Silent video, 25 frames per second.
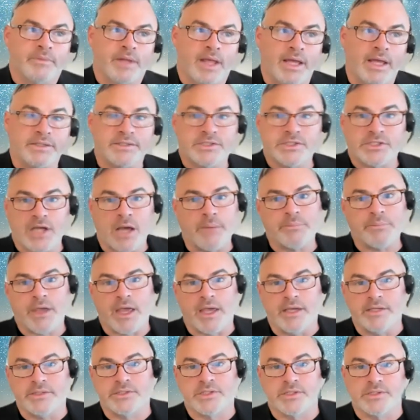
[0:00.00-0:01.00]
In some
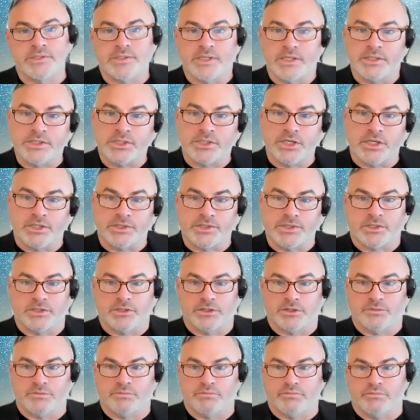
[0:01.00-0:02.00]
cases, it's
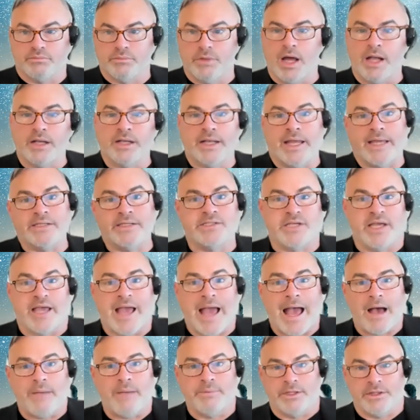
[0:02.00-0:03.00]
just a lazy
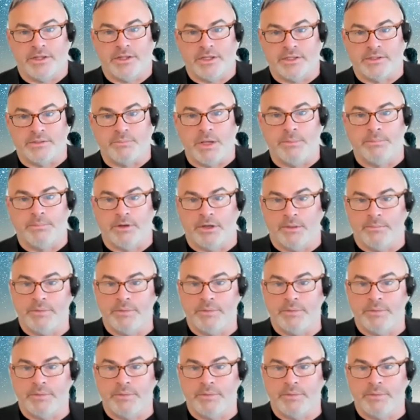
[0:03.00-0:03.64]
habit that people